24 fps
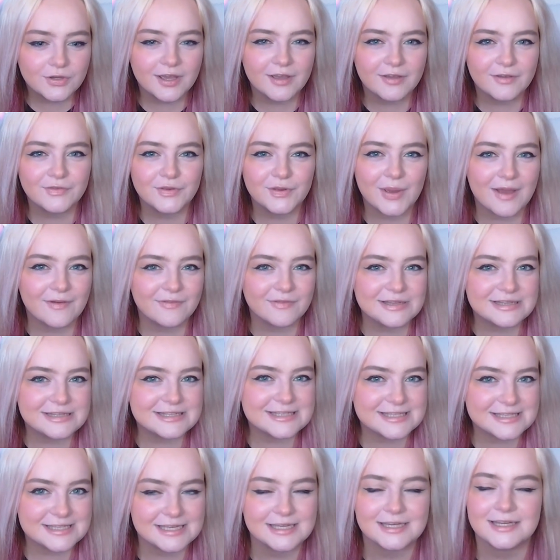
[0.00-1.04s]
If you haven't
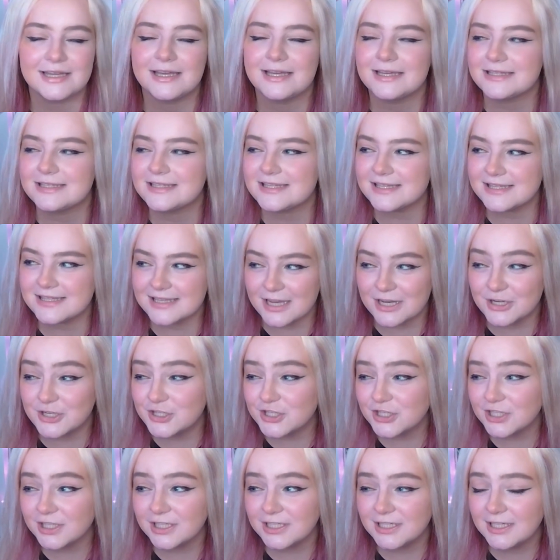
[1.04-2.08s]
seen it, it's
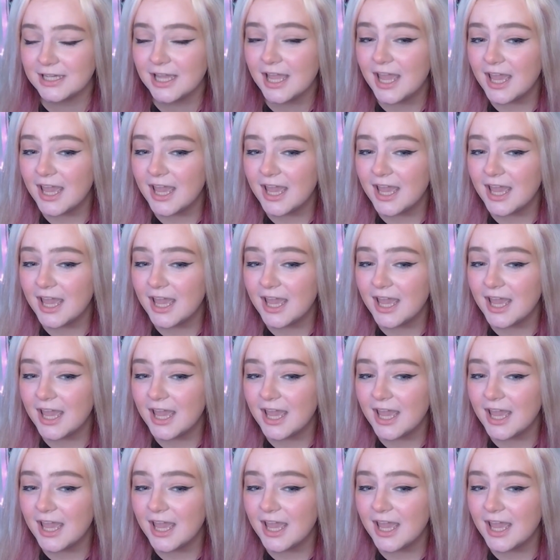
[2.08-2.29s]
essentially